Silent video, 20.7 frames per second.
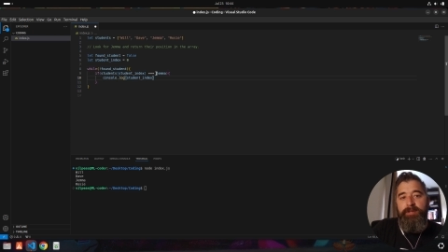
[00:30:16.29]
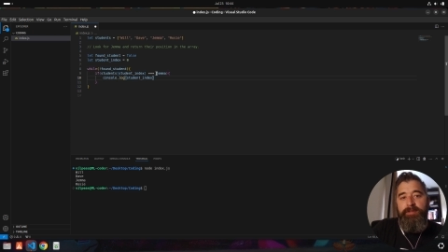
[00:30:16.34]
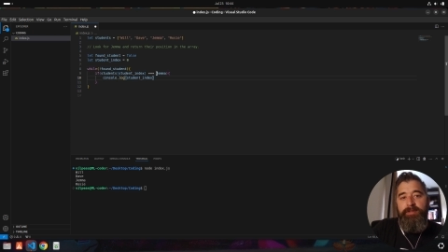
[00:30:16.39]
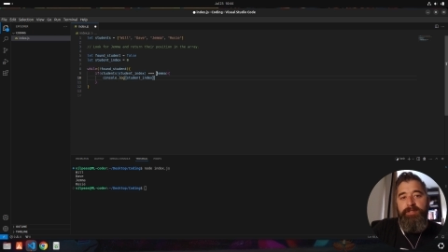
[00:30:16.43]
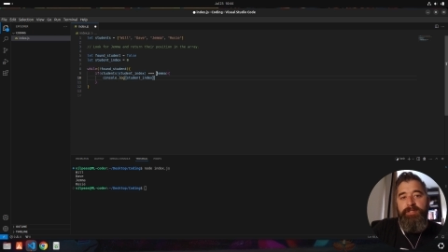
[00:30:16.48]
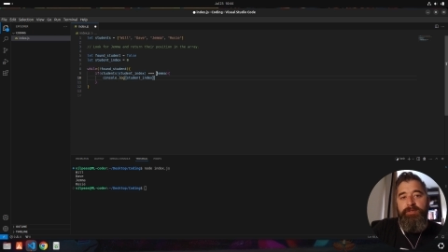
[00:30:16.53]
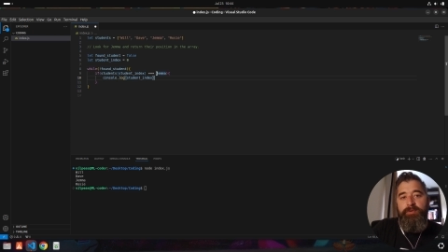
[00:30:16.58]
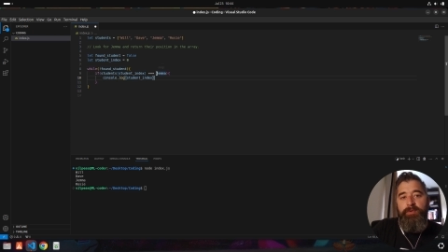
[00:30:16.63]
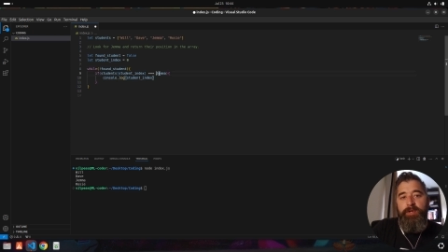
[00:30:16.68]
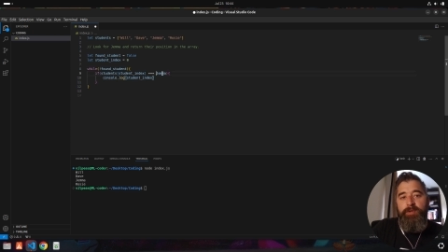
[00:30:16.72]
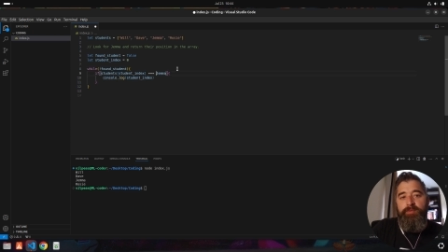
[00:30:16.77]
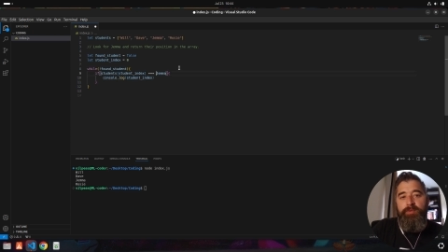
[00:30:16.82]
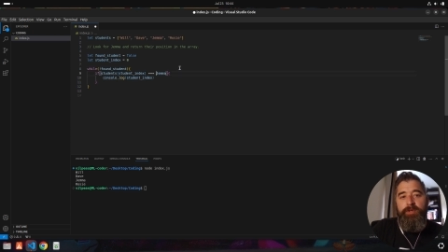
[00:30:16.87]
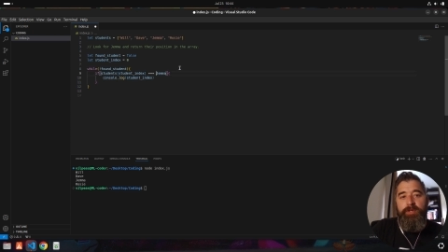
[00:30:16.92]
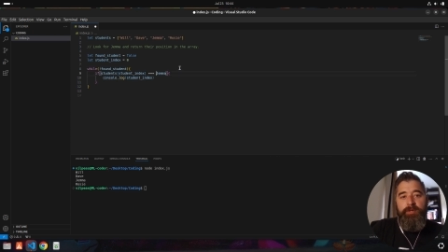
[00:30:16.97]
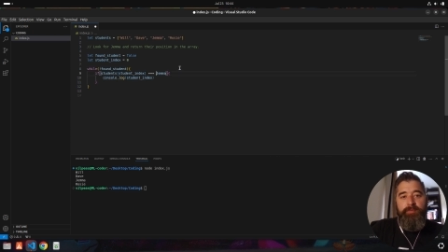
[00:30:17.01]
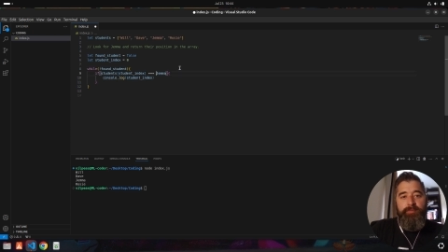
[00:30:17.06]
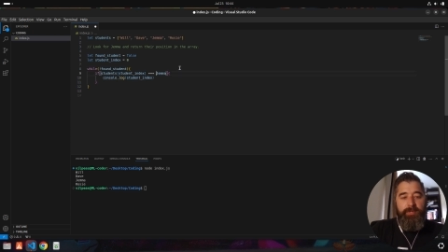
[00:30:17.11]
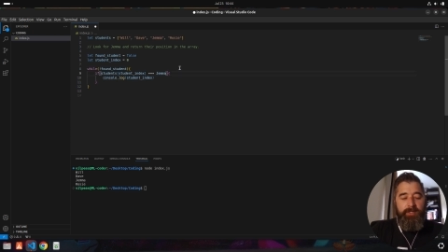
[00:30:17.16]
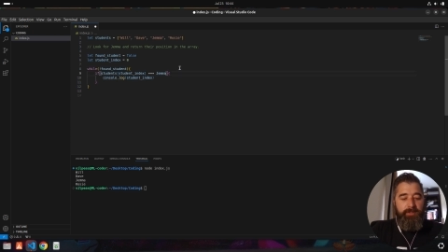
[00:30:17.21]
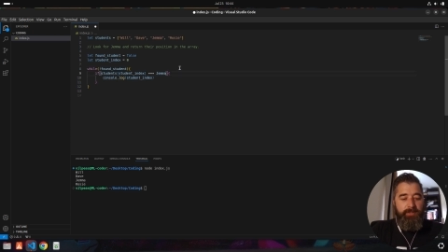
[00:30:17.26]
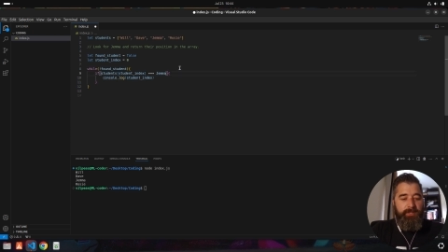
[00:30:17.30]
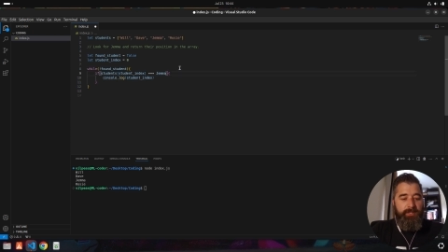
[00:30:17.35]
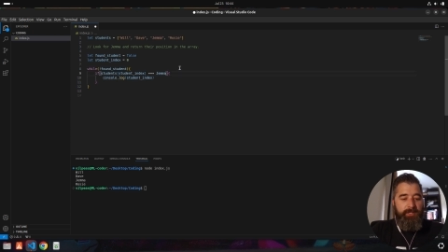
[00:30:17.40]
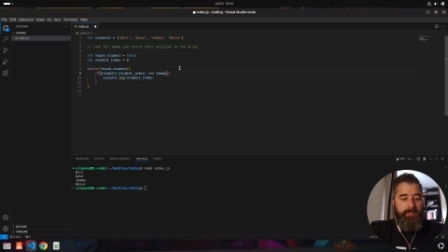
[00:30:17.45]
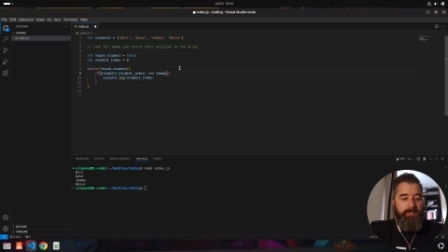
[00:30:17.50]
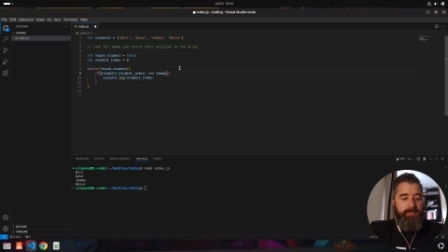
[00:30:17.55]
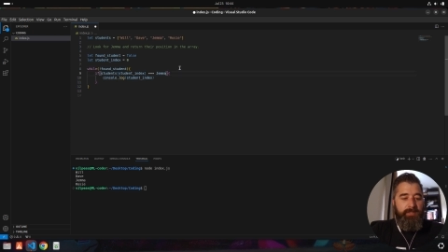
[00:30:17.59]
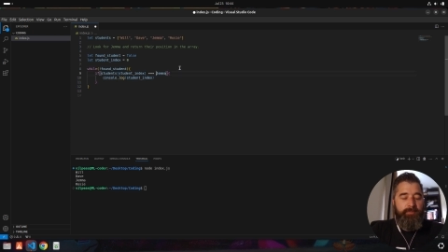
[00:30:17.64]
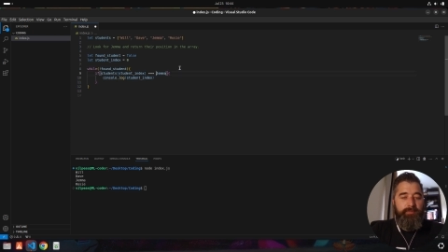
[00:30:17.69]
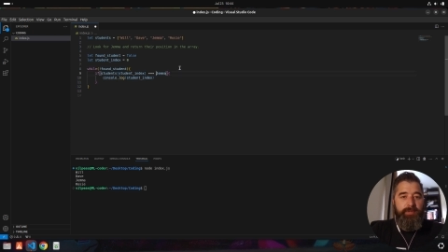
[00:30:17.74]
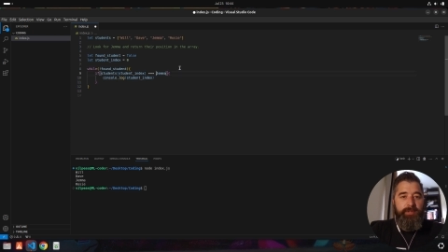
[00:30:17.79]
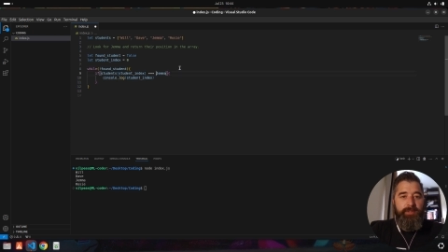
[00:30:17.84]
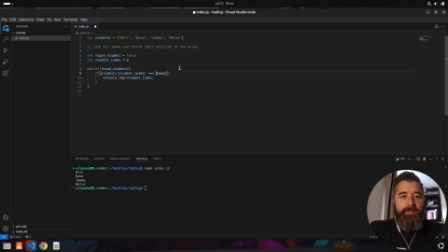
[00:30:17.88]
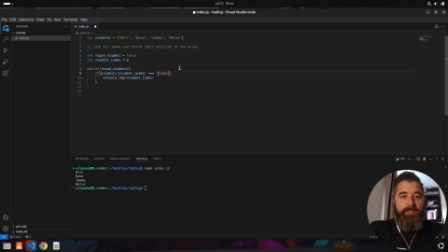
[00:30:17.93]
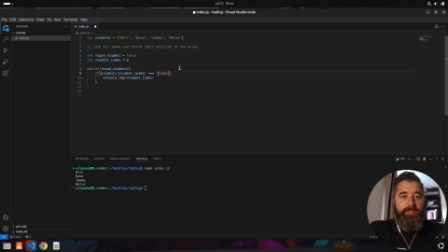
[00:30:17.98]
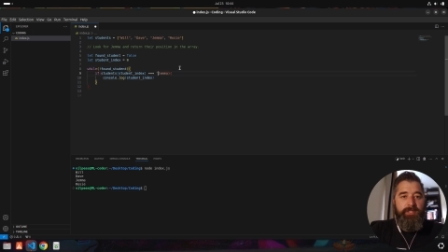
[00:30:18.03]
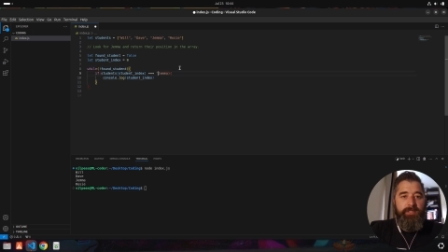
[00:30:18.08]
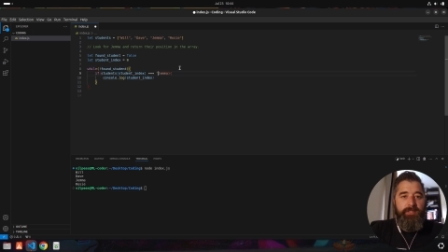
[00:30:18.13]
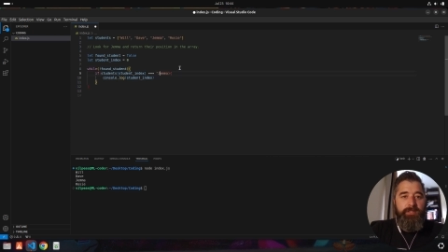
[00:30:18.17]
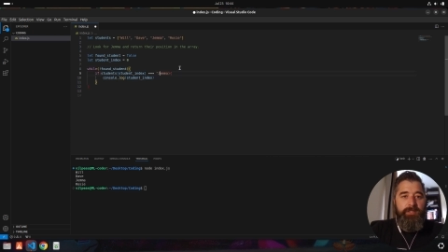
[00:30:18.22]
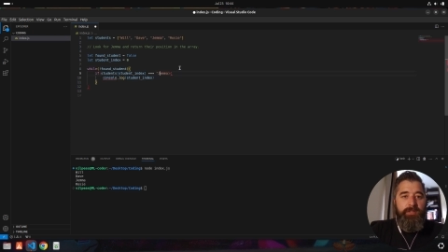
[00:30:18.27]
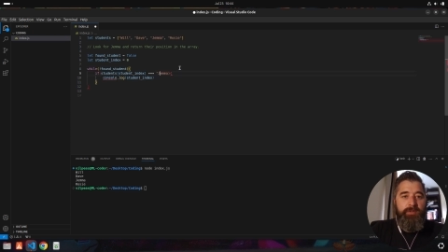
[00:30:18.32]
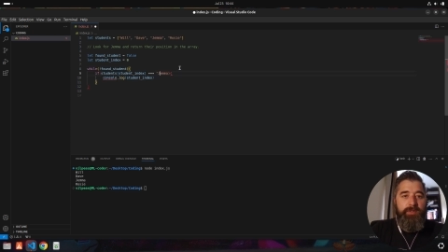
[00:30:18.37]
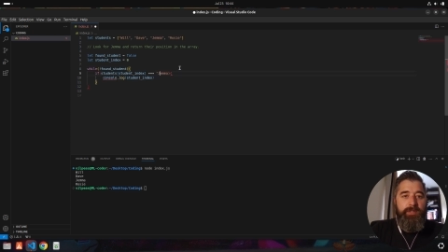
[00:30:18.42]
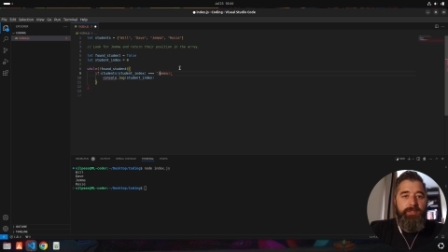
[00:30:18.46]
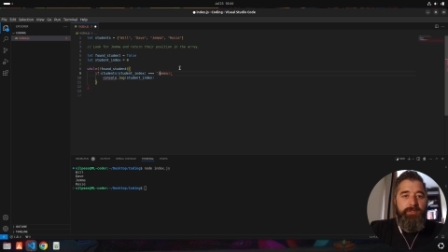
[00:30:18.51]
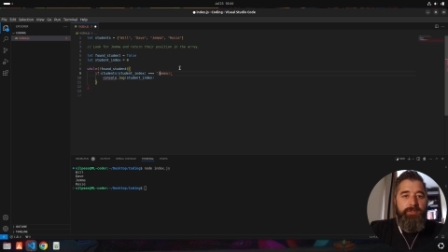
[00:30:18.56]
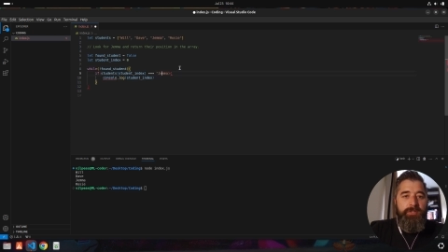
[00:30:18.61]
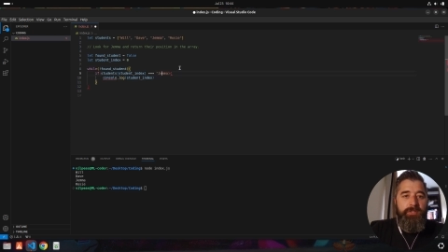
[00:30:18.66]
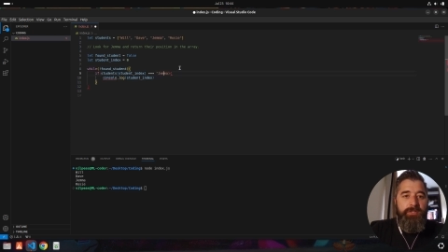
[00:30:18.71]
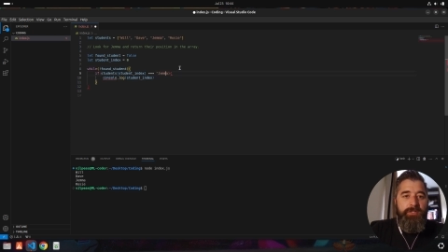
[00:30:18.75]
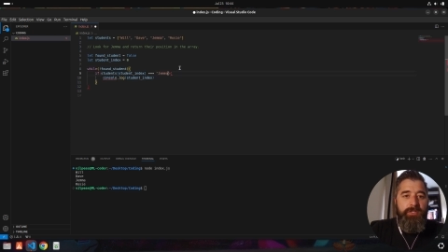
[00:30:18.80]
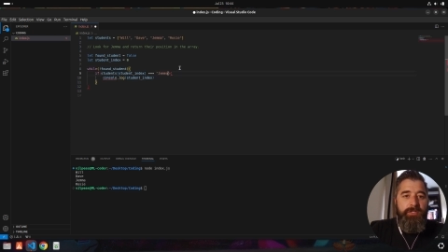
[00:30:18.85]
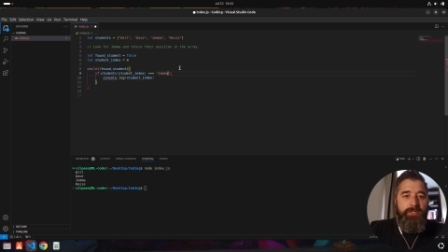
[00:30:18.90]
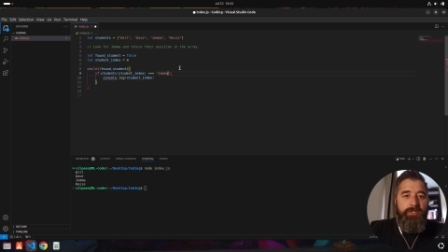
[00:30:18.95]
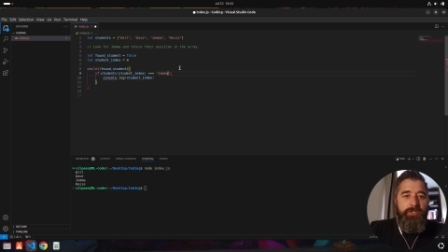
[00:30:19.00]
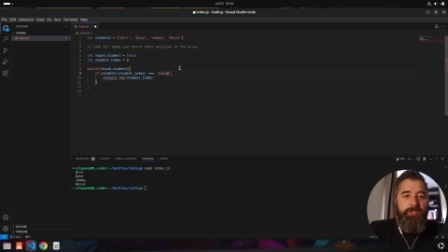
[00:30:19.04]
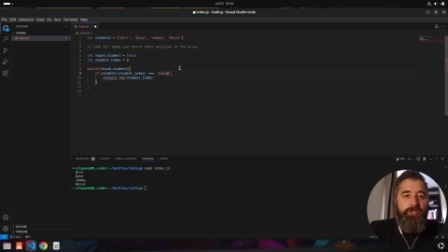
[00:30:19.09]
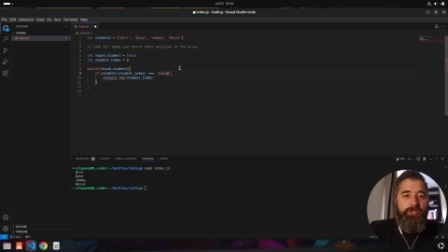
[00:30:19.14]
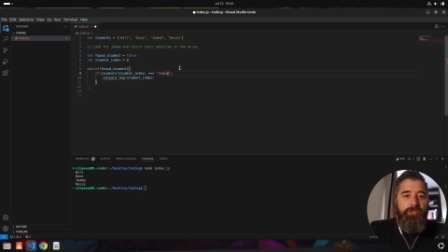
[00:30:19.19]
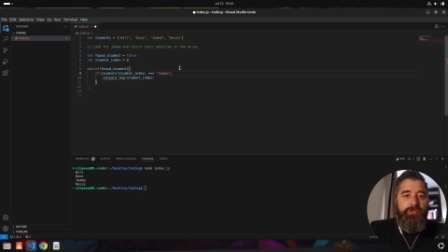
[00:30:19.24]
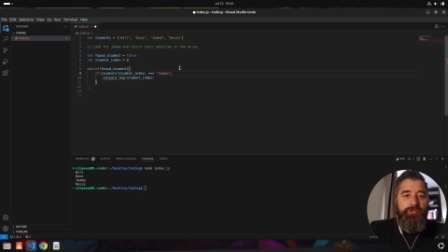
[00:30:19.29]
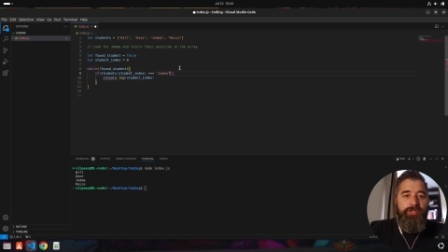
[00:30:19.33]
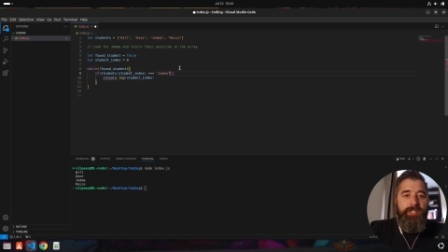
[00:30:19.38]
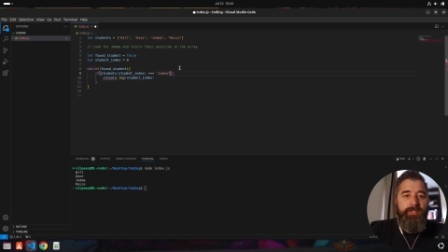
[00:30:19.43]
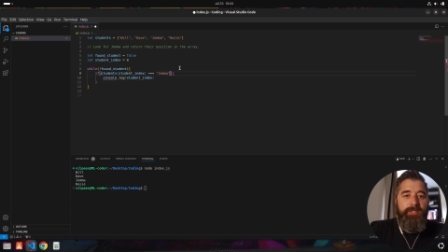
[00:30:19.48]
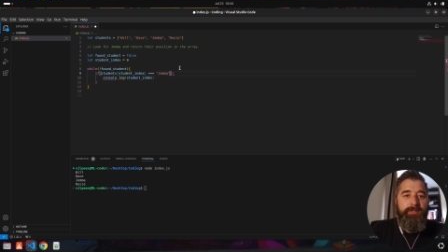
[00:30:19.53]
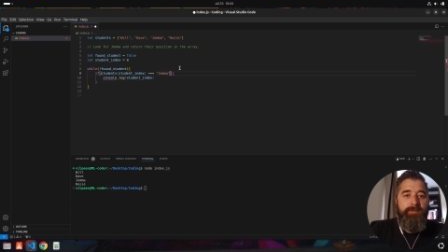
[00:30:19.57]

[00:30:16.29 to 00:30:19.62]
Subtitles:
This won't work because I need to put this into quotes because it's a string.